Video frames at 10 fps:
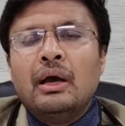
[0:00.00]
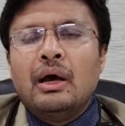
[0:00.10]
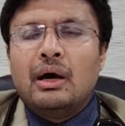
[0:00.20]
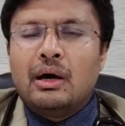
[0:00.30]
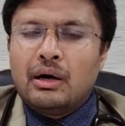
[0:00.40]

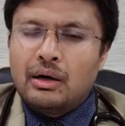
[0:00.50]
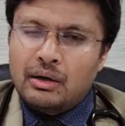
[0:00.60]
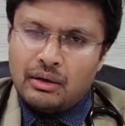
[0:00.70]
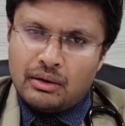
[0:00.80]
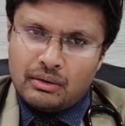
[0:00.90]

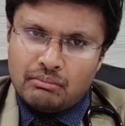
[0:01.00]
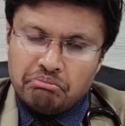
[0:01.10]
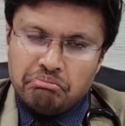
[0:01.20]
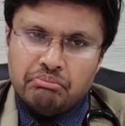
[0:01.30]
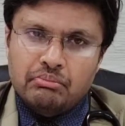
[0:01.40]
uh,
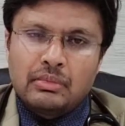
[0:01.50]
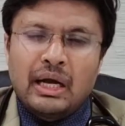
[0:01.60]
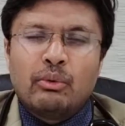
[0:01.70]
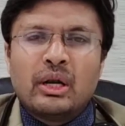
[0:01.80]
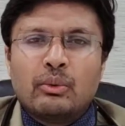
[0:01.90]

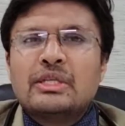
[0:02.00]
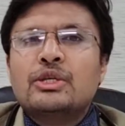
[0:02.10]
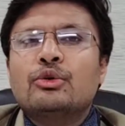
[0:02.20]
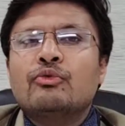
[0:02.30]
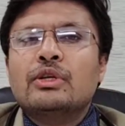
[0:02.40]
I would request
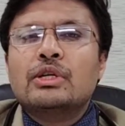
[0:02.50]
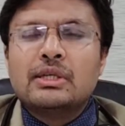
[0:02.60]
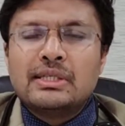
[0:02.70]
you to